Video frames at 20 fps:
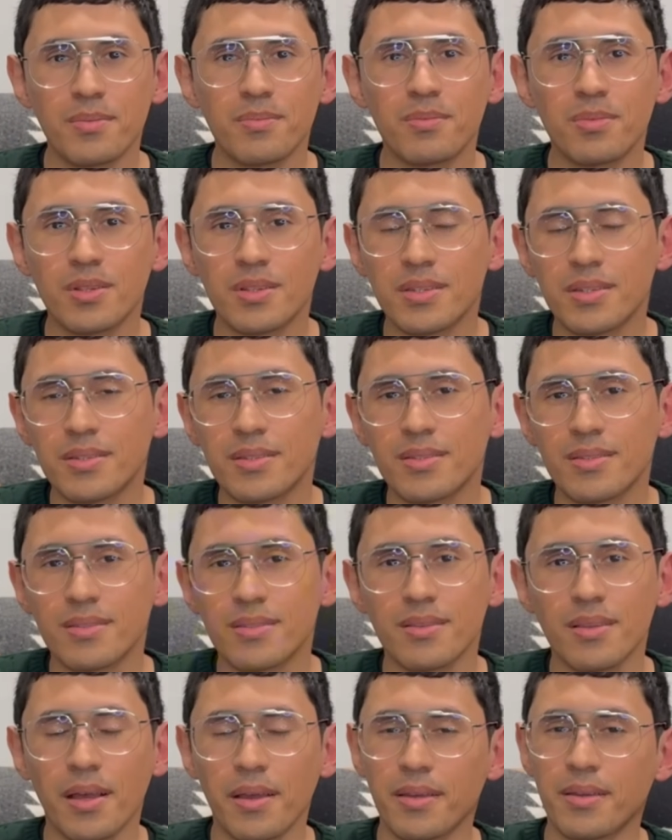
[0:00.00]
Please
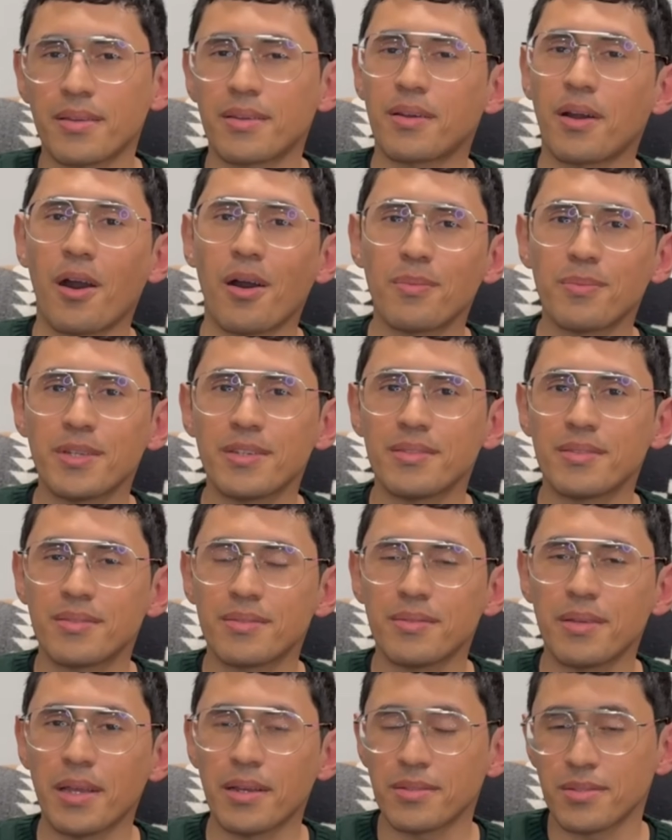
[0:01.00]
like, comment,
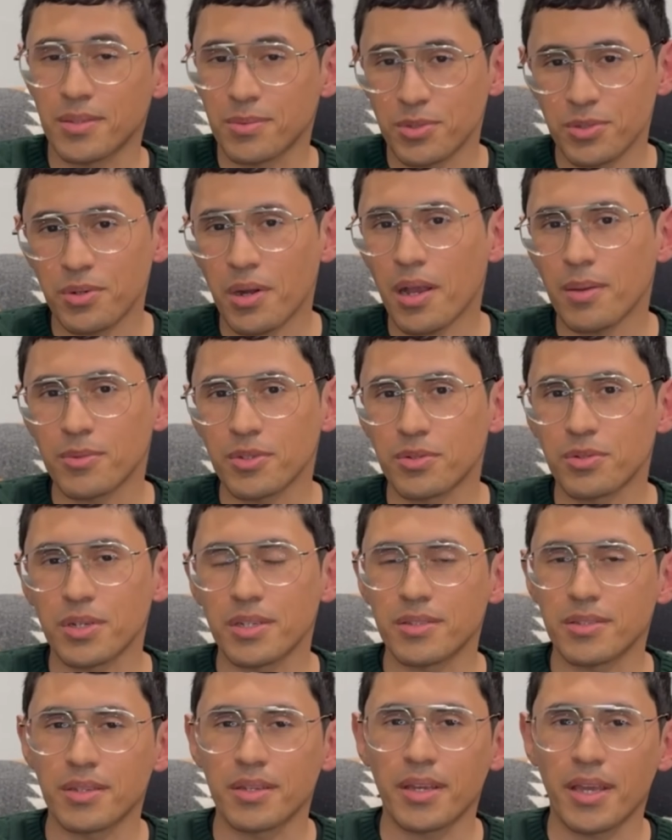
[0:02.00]
and subscribe to
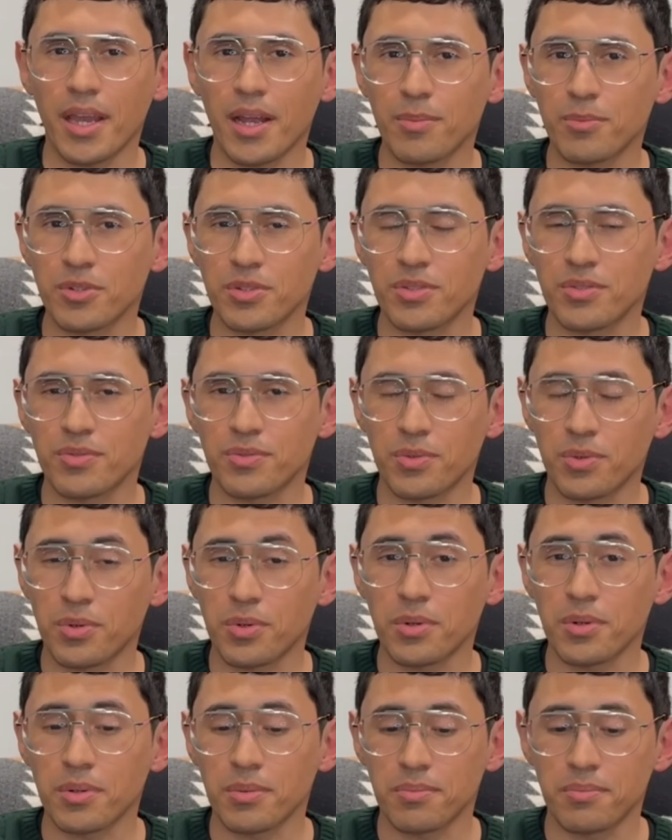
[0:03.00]
Chris and Cameras
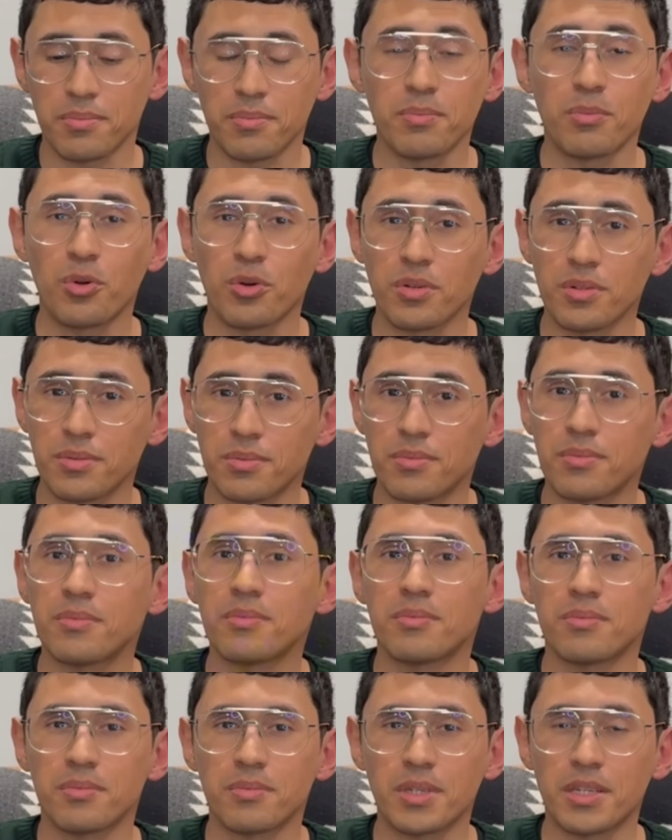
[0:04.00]
for more
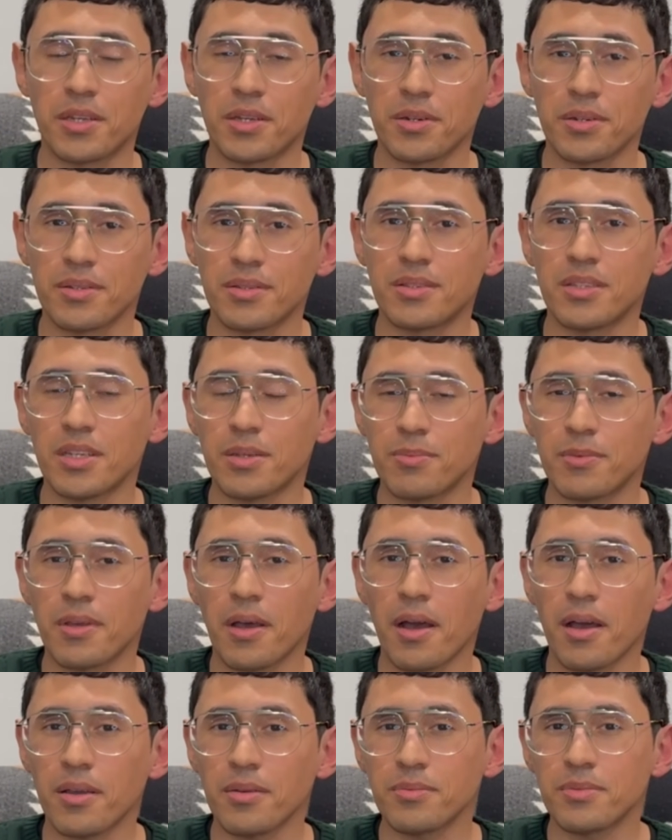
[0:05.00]
gear deep
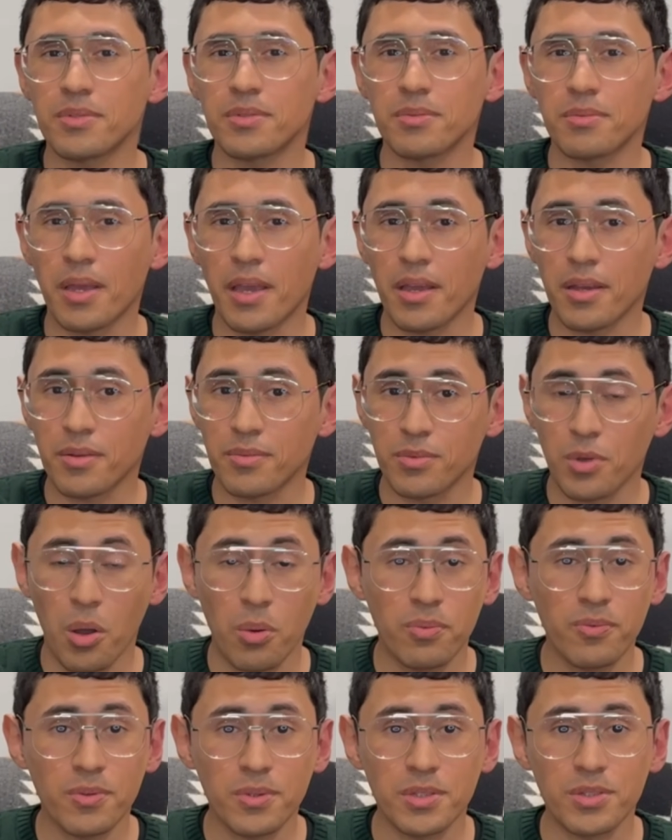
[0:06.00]
dives, and
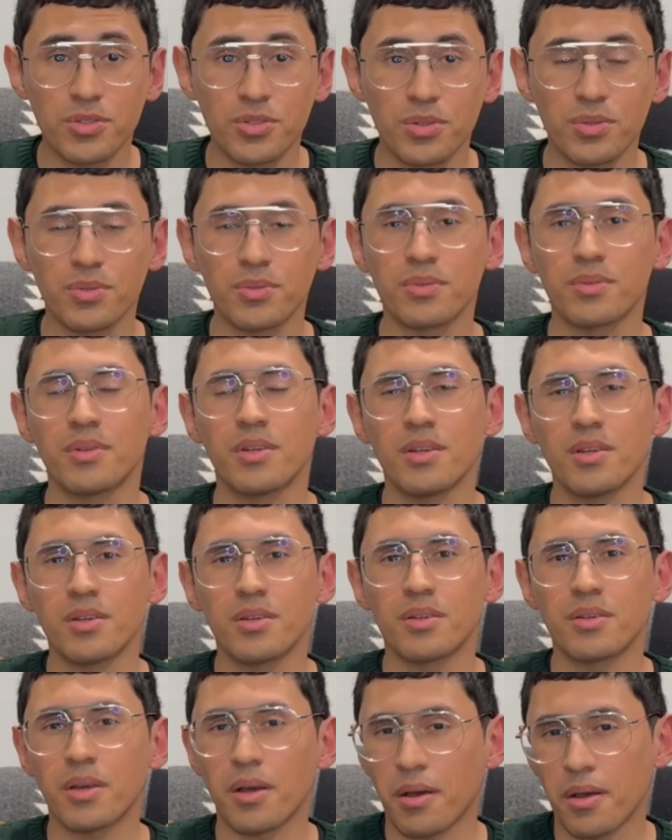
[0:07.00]
hopefully soon,
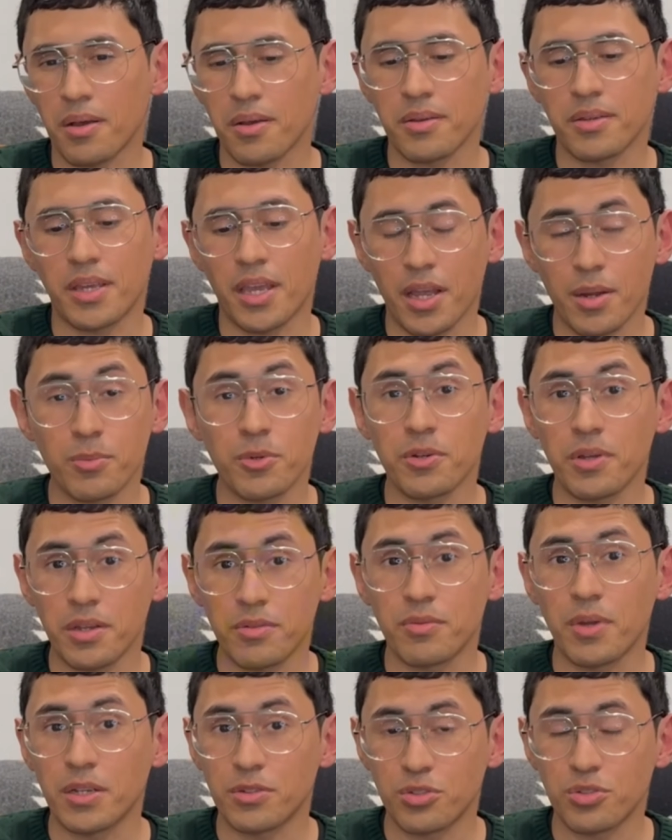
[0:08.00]
camera
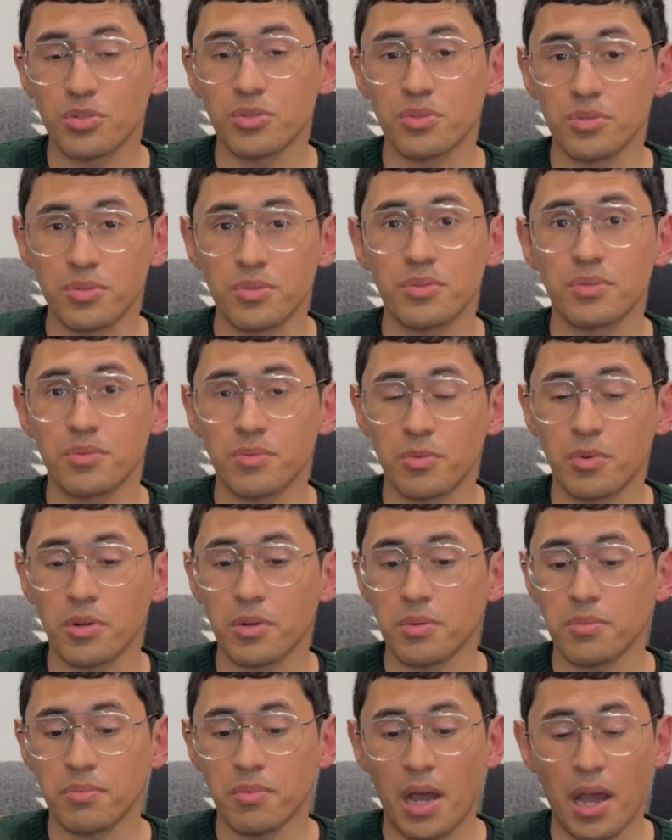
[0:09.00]
adventures
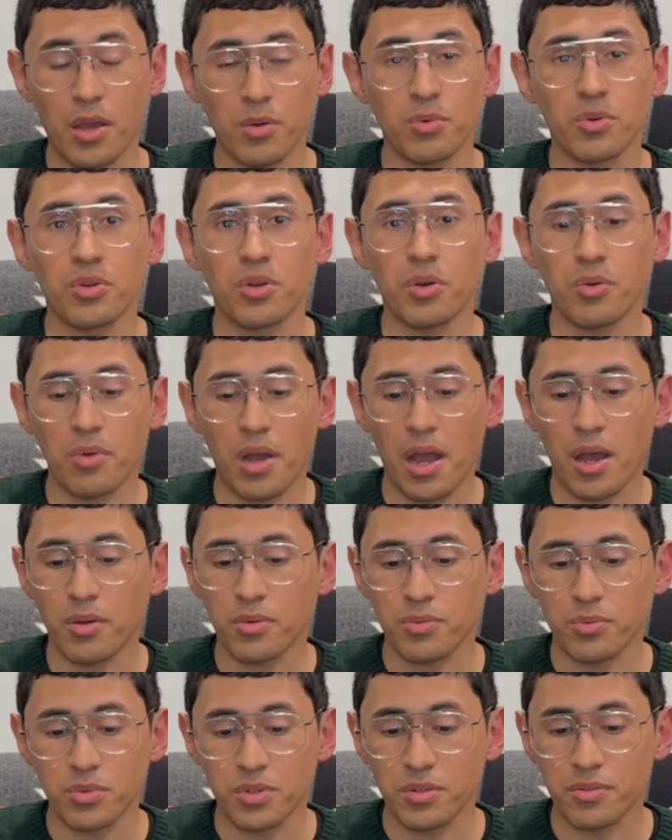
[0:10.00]
where I will go out
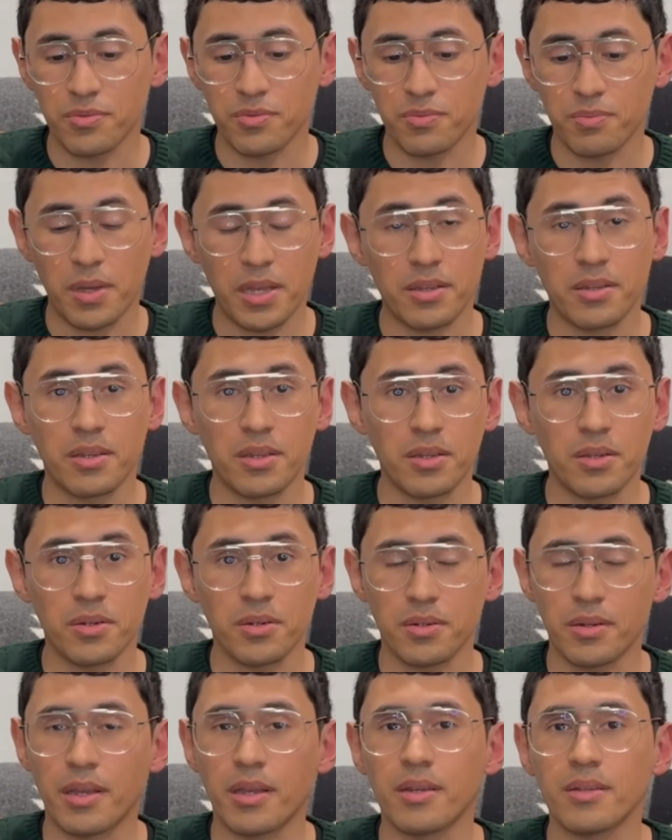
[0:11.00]
with my gear
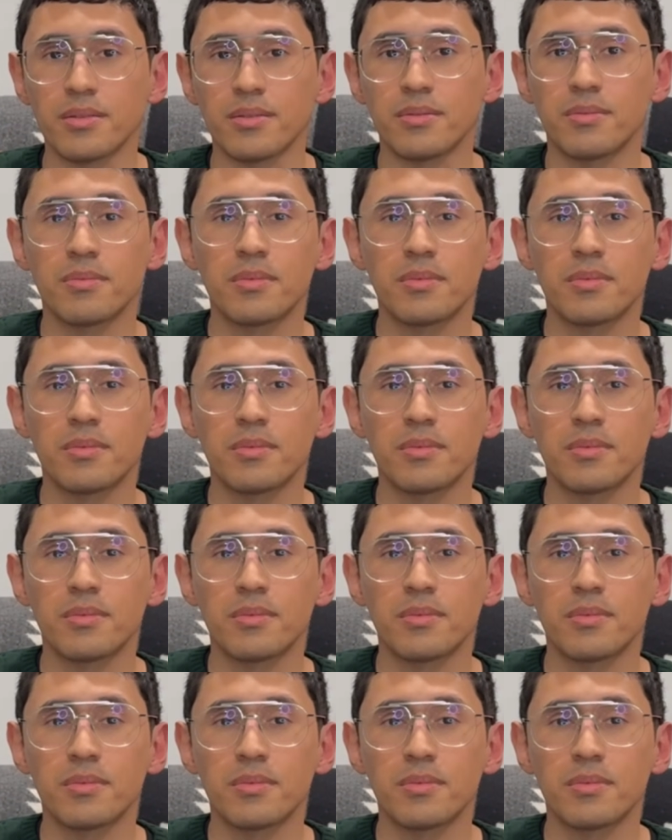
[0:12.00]
and